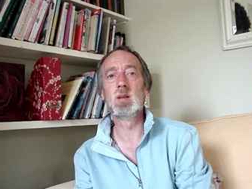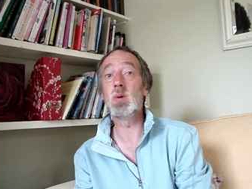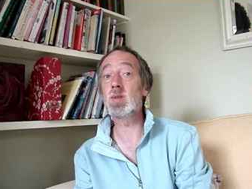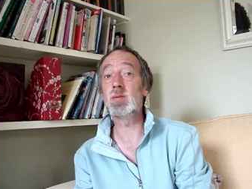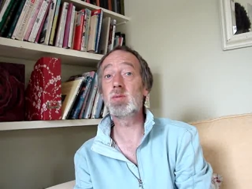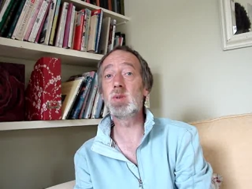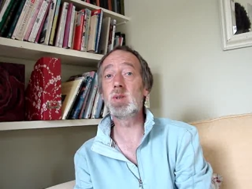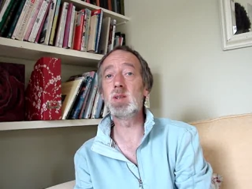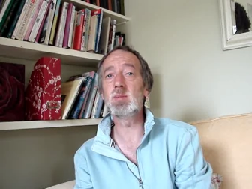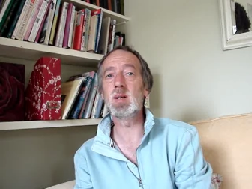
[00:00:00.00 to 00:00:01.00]
Whilst
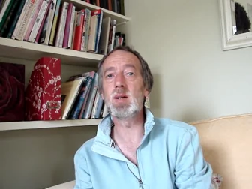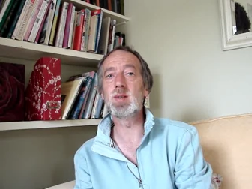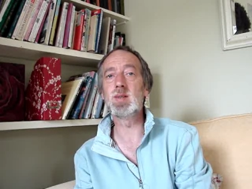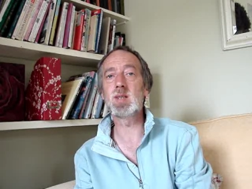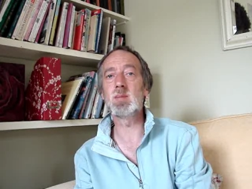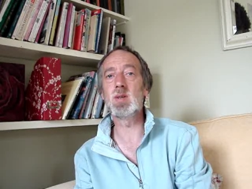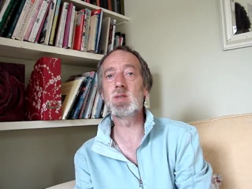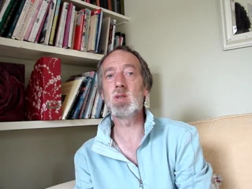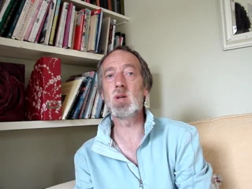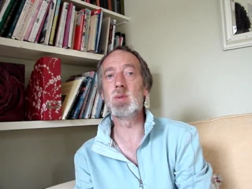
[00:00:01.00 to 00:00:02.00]
avoiding demands is the
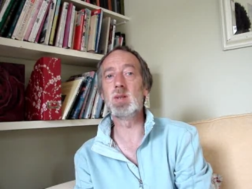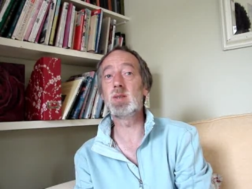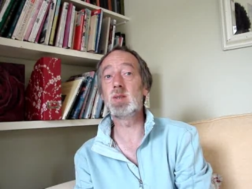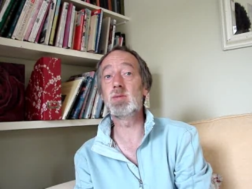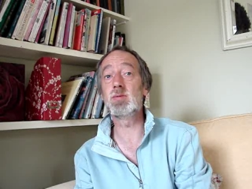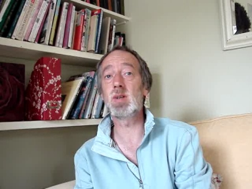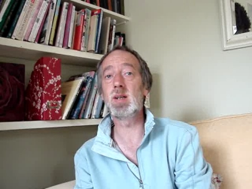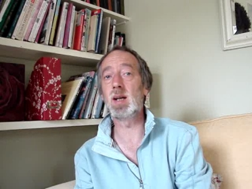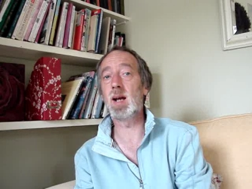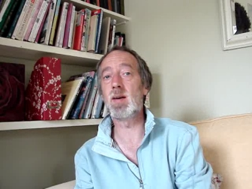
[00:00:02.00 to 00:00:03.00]
most dominant
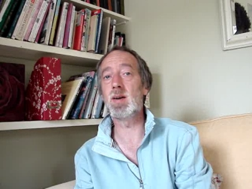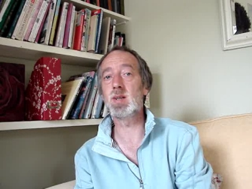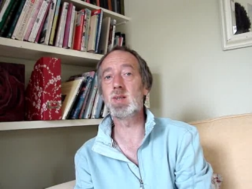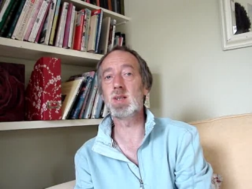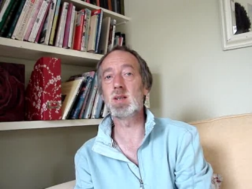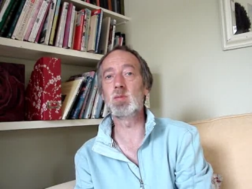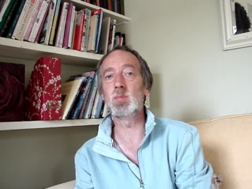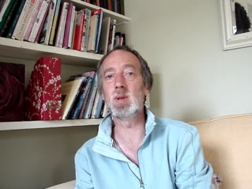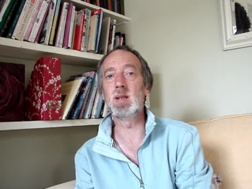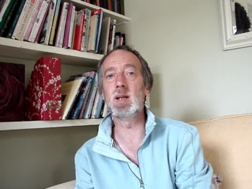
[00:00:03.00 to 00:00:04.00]
defining characteristic of
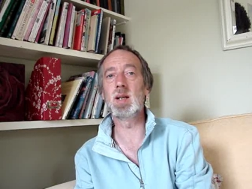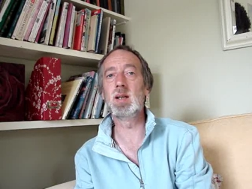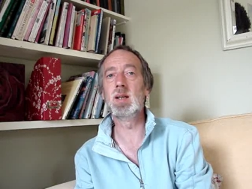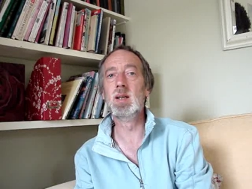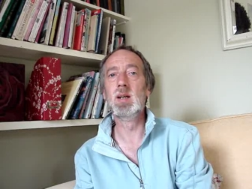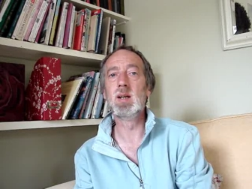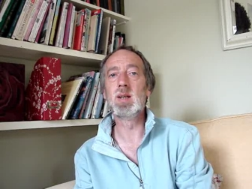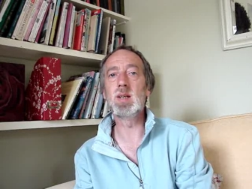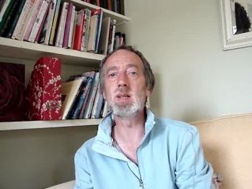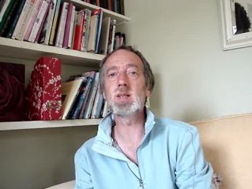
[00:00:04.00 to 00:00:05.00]
PDA,
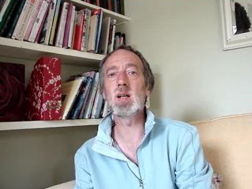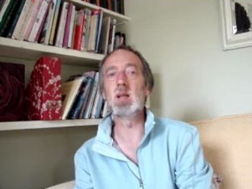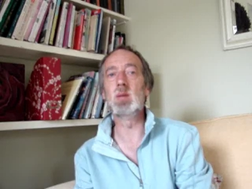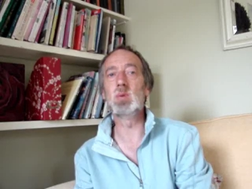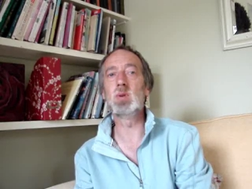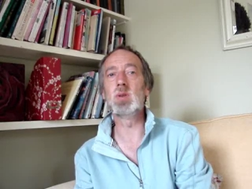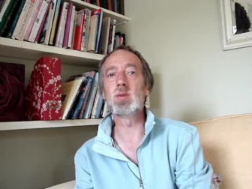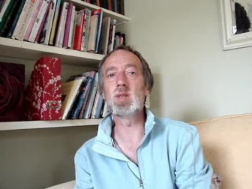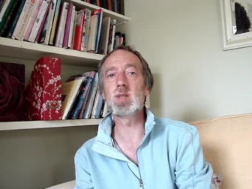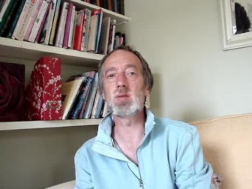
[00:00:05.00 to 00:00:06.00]
this alone would
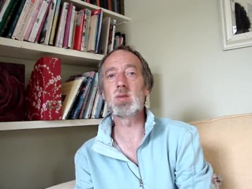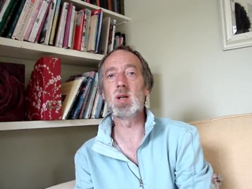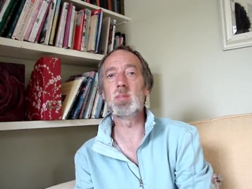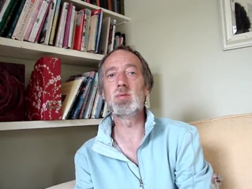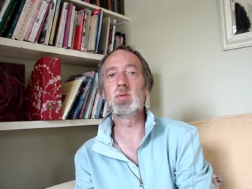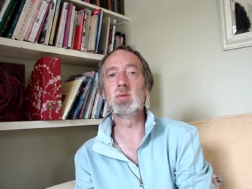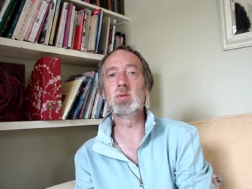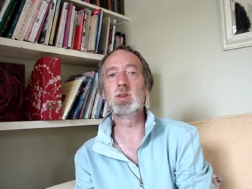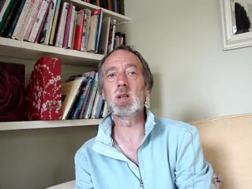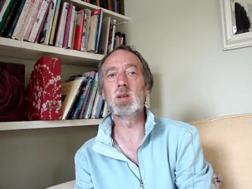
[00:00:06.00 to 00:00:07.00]
not describe the full
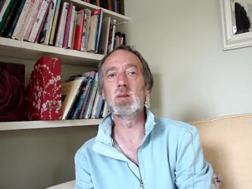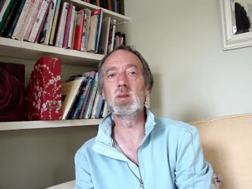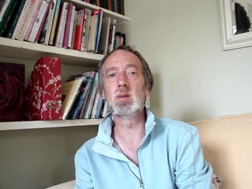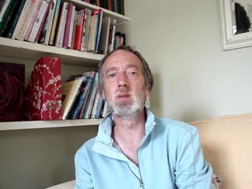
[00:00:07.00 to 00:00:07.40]
child.